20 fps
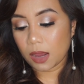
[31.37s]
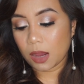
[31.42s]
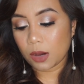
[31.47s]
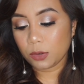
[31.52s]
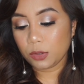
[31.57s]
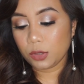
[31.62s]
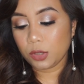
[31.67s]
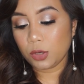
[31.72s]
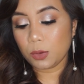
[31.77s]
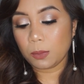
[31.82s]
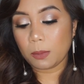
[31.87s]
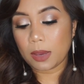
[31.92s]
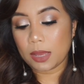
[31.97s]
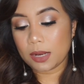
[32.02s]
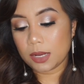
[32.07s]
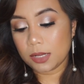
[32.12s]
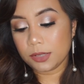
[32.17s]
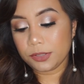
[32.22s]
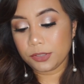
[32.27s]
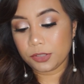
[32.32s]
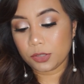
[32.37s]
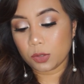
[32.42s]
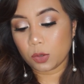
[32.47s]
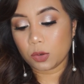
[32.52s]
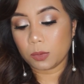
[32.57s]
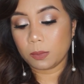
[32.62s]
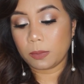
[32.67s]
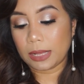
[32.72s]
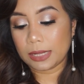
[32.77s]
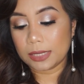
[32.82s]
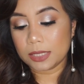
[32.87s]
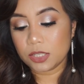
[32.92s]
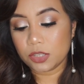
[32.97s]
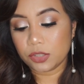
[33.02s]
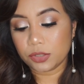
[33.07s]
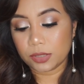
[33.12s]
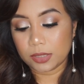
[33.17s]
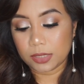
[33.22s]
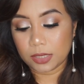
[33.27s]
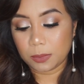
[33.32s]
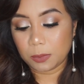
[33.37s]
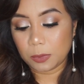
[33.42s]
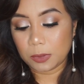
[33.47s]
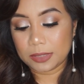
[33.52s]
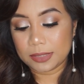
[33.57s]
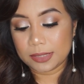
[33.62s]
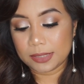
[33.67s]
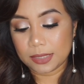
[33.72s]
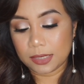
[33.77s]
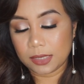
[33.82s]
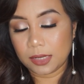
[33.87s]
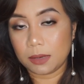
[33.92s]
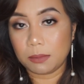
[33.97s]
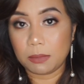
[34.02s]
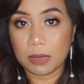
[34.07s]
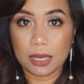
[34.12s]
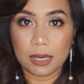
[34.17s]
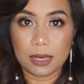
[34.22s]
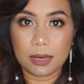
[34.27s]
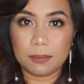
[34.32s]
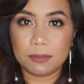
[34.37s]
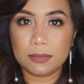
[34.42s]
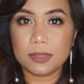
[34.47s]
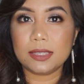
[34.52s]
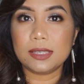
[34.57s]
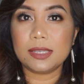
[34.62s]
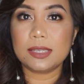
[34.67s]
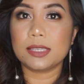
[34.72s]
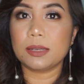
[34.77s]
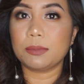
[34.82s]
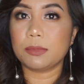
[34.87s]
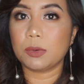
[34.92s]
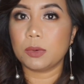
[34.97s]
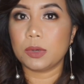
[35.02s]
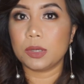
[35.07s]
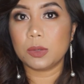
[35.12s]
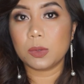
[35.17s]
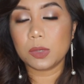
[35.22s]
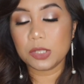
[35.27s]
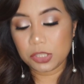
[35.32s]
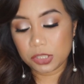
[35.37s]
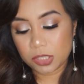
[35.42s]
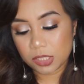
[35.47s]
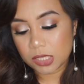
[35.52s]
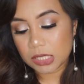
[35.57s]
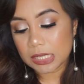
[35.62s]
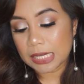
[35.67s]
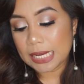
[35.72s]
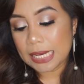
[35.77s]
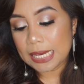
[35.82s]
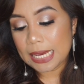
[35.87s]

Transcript: how do you manage or balance your time with study and makeup? This is number one question.